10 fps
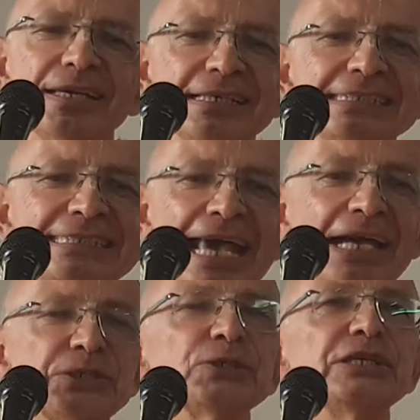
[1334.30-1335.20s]
is
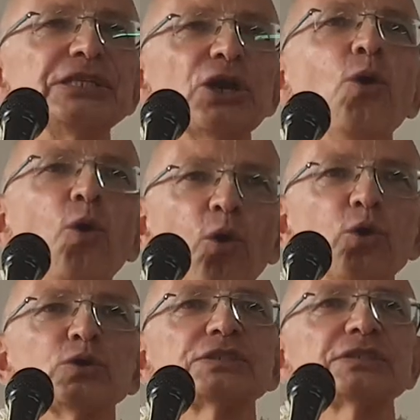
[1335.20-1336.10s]
actually the
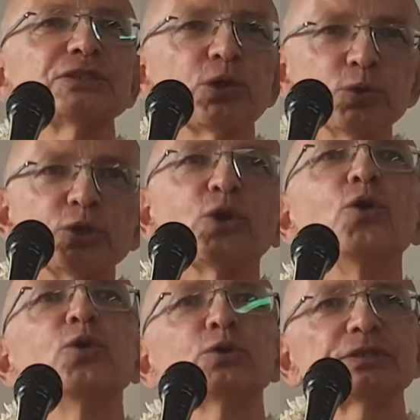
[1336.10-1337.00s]
cause, the
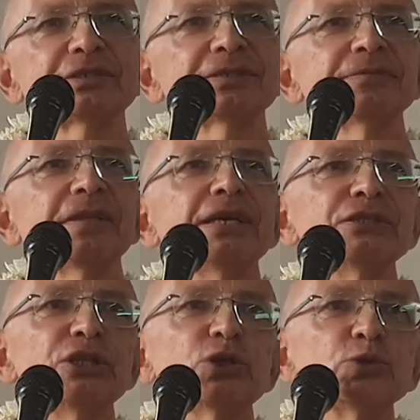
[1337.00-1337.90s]

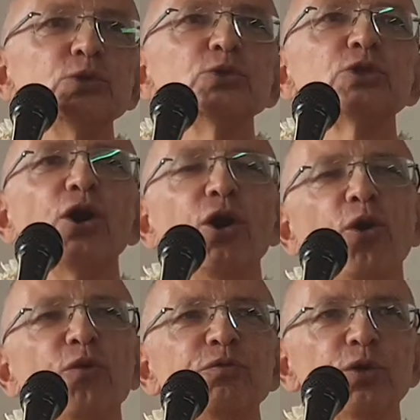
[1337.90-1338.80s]
root
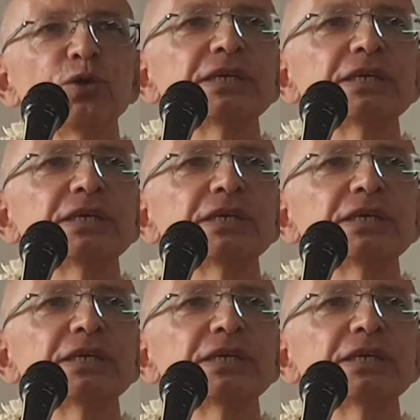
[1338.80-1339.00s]
of all